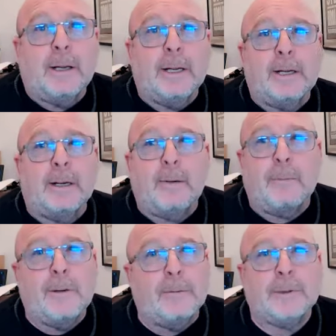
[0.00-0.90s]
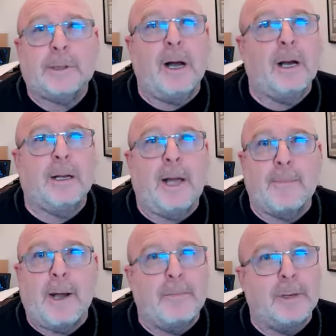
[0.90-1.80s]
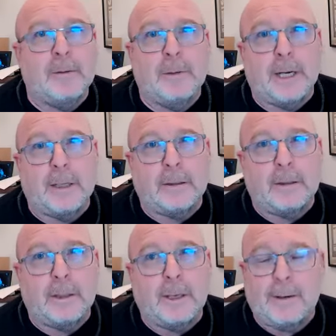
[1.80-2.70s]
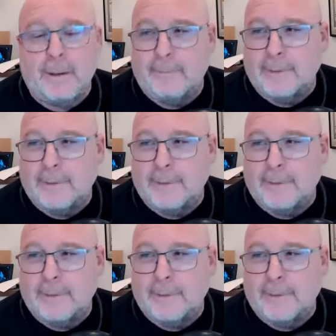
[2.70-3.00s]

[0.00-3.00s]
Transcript: Like, and we yeah. don't talk a lot about middleware. I, yeah.